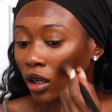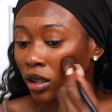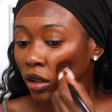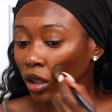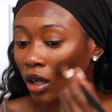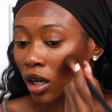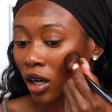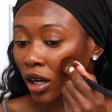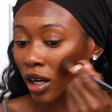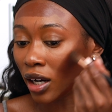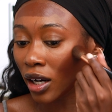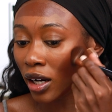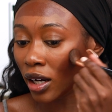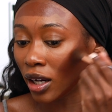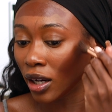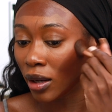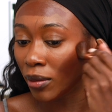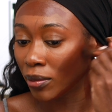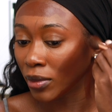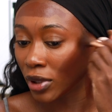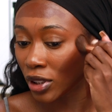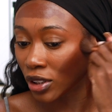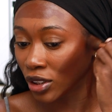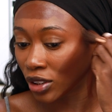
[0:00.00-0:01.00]

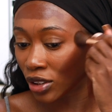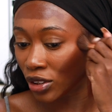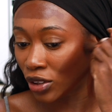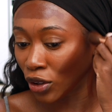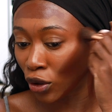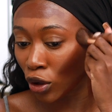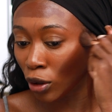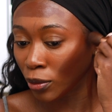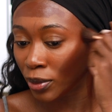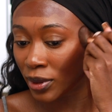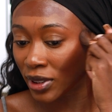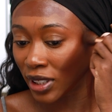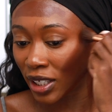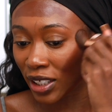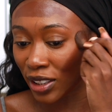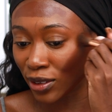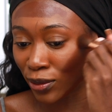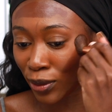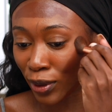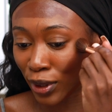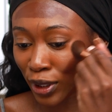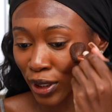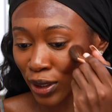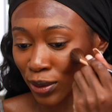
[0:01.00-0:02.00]
I'm so obsessed
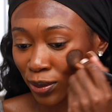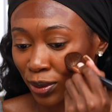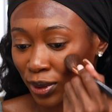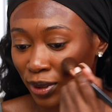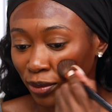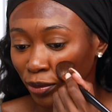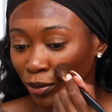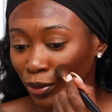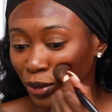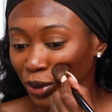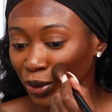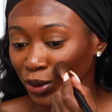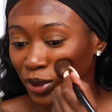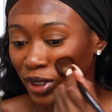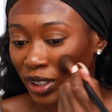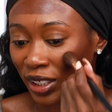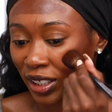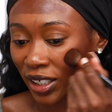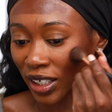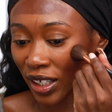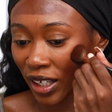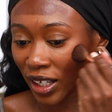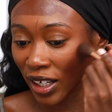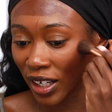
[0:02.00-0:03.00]
with this
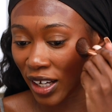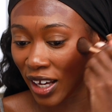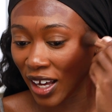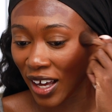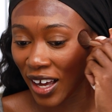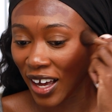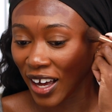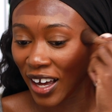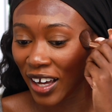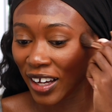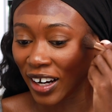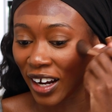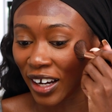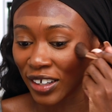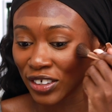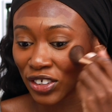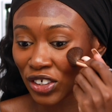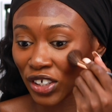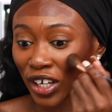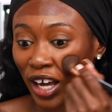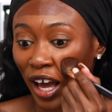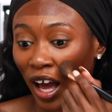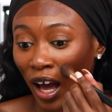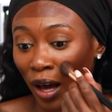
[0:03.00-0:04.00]
routine. It
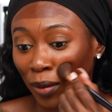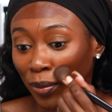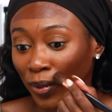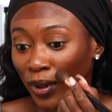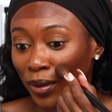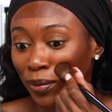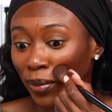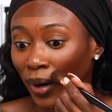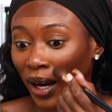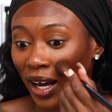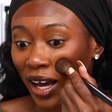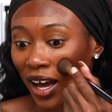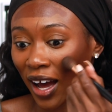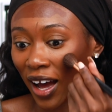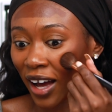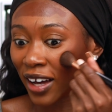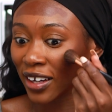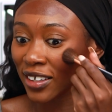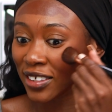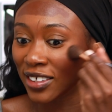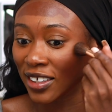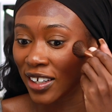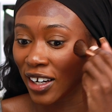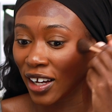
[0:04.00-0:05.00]
actually happened by
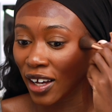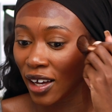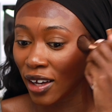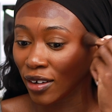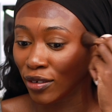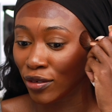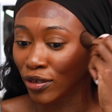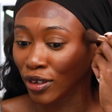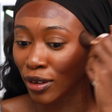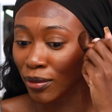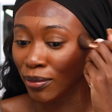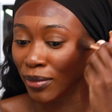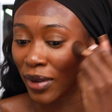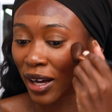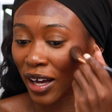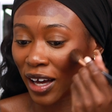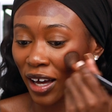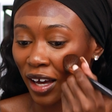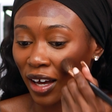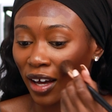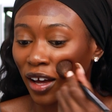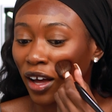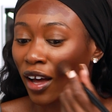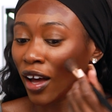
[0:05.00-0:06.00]
accident from
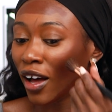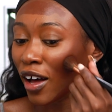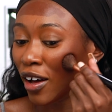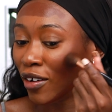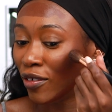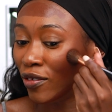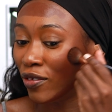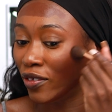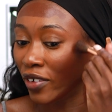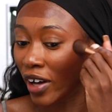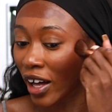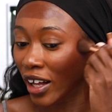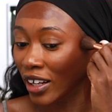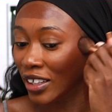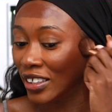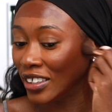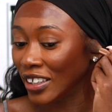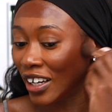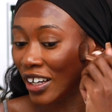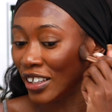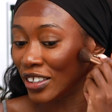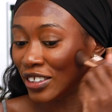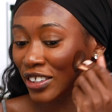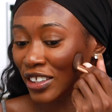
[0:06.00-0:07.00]
my
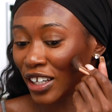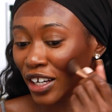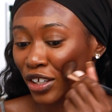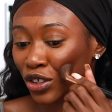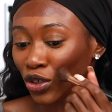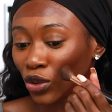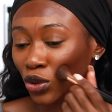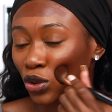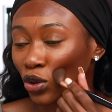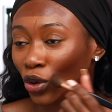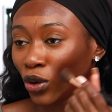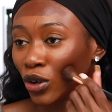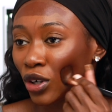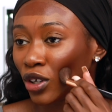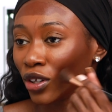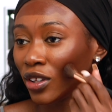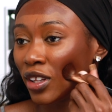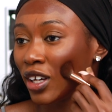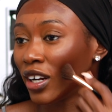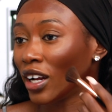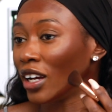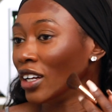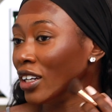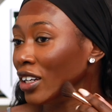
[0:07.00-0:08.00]
Valentine's Day tutorial
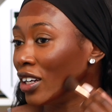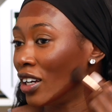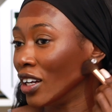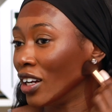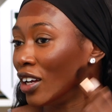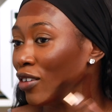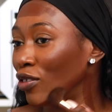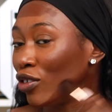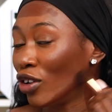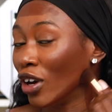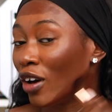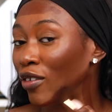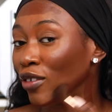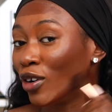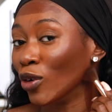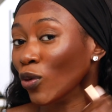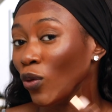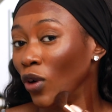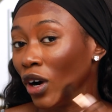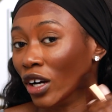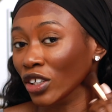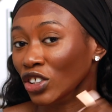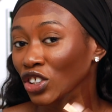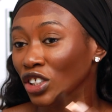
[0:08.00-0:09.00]
that I did. If you haven't
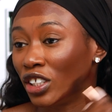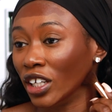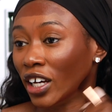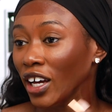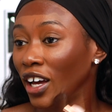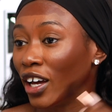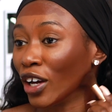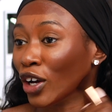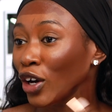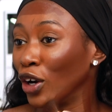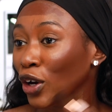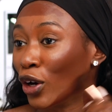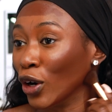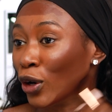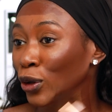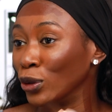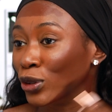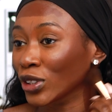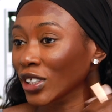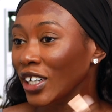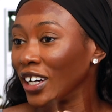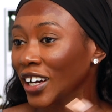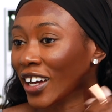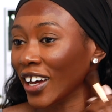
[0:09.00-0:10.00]
watched it, go
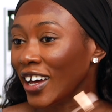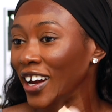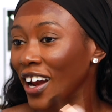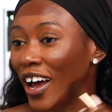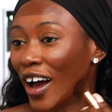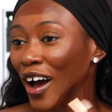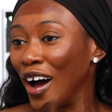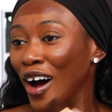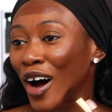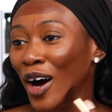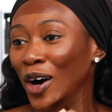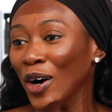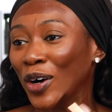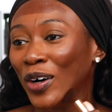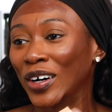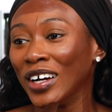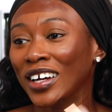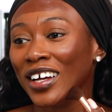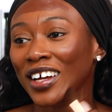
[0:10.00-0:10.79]
check it out.